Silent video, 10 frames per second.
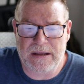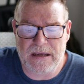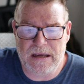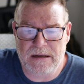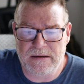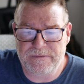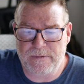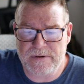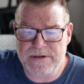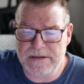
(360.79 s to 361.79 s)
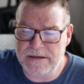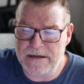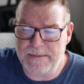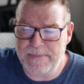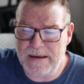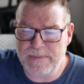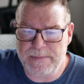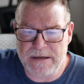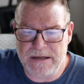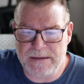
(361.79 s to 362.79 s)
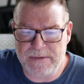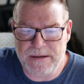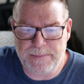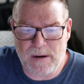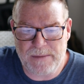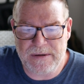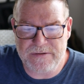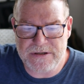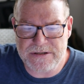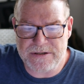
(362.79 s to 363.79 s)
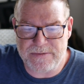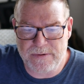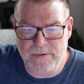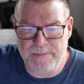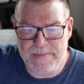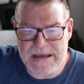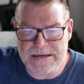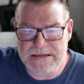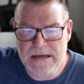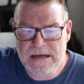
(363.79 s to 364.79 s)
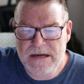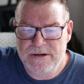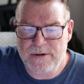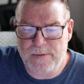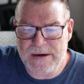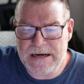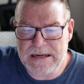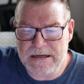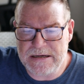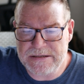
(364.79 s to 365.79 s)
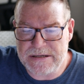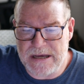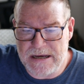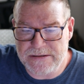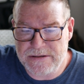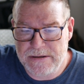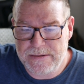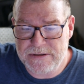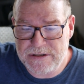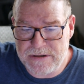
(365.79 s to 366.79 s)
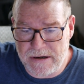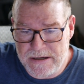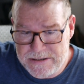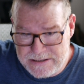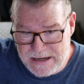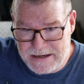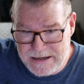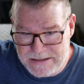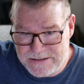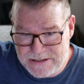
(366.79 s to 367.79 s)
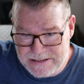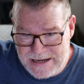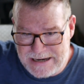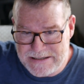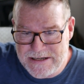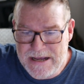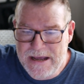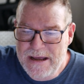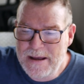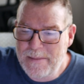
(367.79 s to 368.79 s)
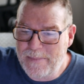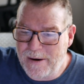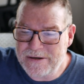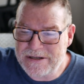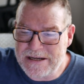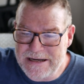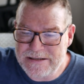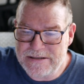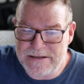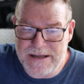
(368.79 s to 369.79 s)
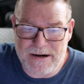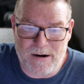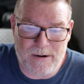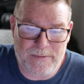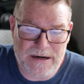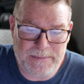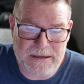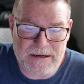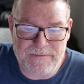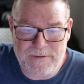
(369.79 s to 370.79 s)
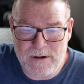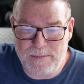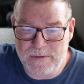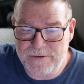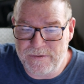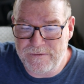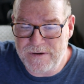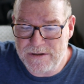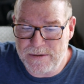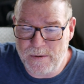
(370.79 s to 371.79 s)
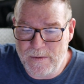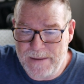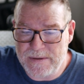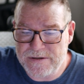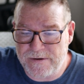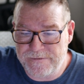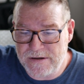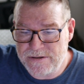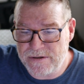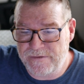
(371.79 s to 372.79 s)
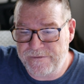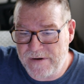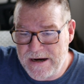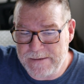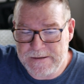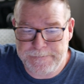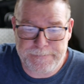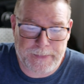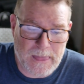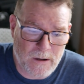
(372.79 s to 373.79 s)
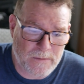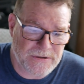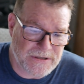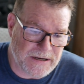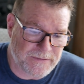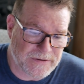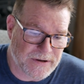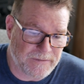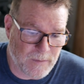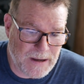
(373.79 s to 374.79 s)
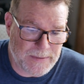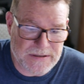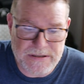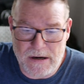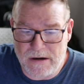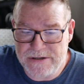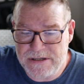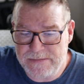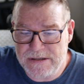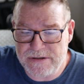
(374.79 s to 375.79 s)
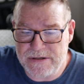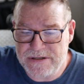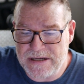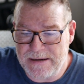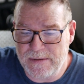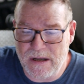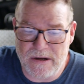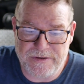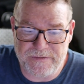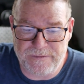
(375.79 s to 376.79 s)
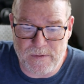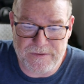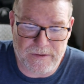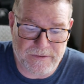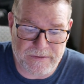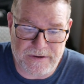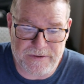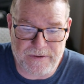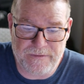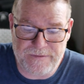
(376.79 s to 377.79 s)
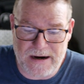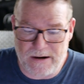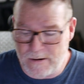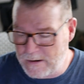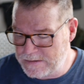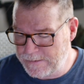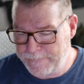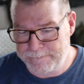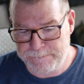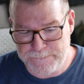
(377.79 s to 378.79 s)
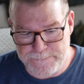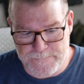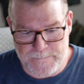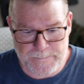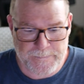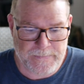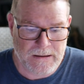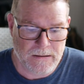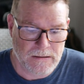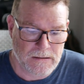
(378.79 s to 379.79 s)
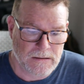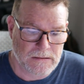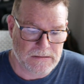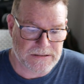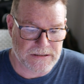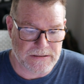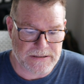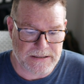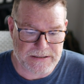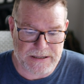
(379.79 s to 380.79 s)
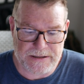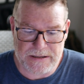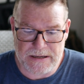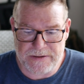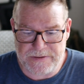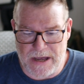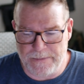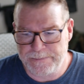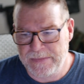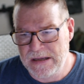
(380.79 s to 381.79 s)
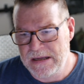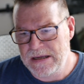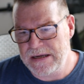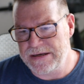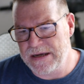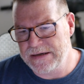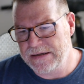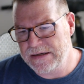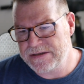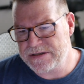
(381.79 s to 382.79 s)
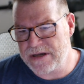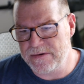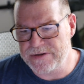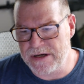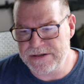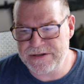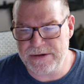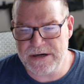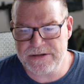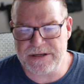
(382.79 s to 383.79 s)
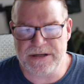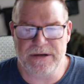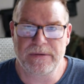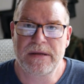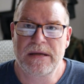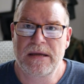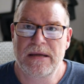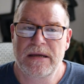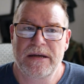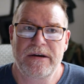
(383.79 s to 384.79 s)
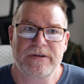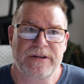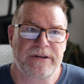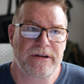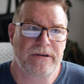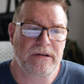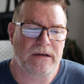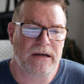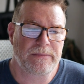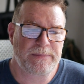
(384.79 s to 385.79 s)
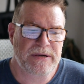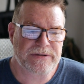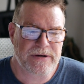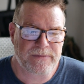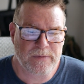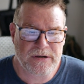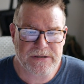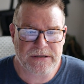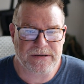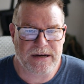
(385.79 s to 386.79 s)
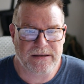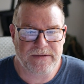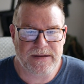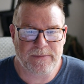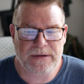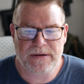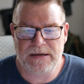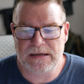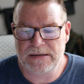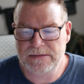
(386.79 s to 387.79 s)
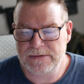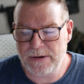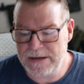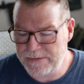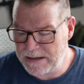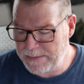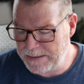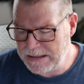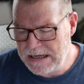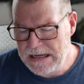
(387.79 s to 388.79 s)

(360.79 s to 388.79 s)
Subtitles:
And unfortunately, you got bad people getting them. The Department of Justice rule meant to rein in gun states, parts kits that are readily convertible to functional weapons or functional frames or receivers of weapons are subject to the same laws enforced on traditional firearms. See, does it say anything else? No, it doesn't. It just goes on. So here's the deal. I'm the best there ever was. All right, I love that one. Go ahead, Ricky Bobby.